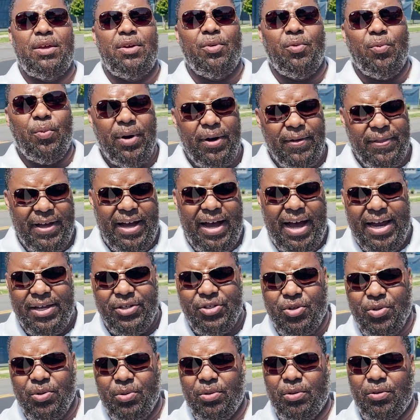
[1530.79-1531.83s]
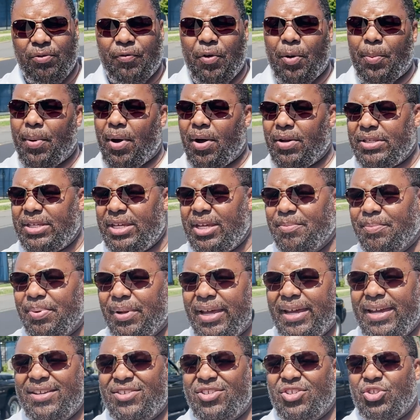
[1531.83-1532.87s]
where the high school football team
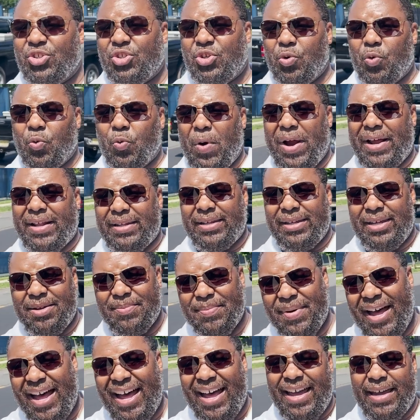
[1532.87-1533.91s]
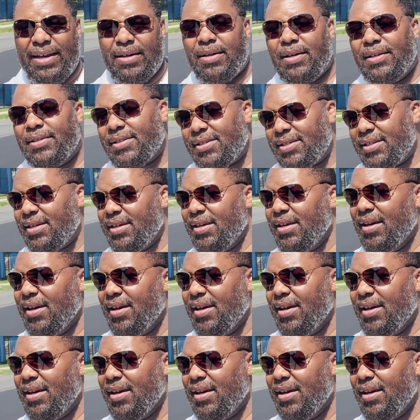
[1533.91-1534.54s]
plays is directly behind us.